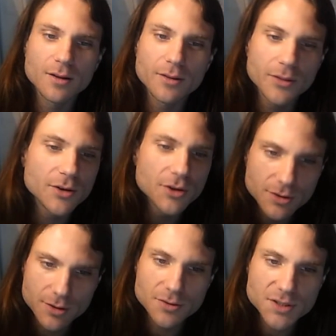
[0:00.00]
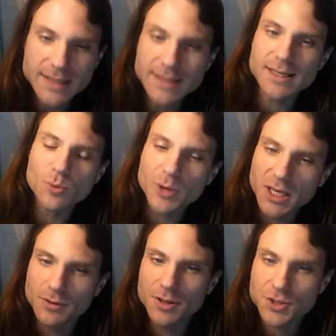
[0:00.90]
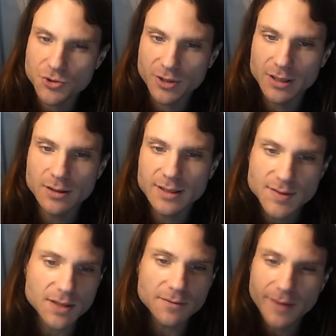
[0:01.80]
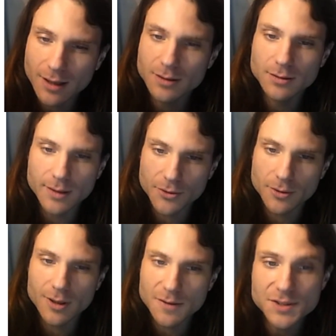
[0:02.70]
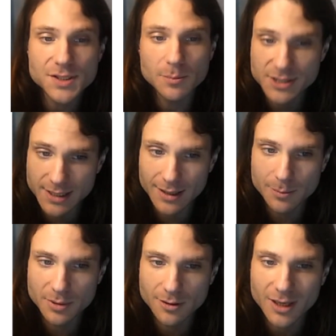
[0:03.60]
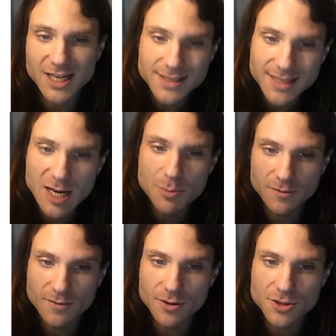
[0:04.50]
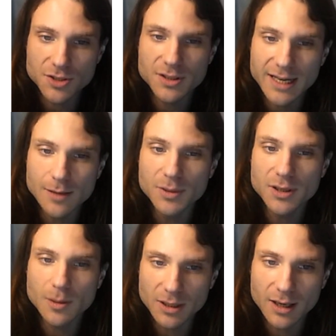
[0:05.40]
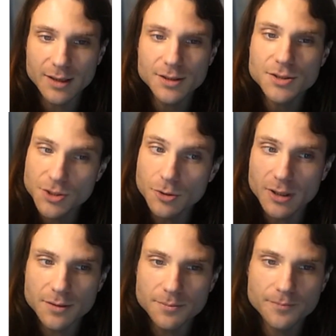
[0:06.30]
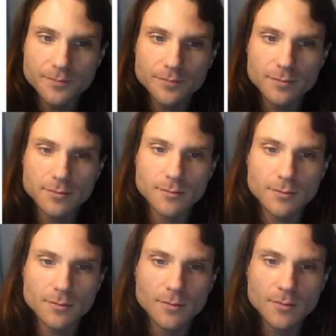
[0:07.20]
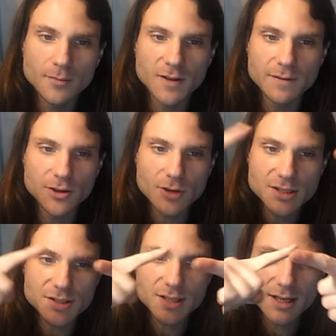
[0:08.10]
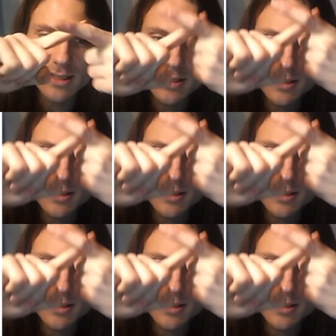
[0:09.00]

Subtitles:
The good news is that whenever a string is a valid literal of some type, a type conversion can be applied to it. Finger exercise.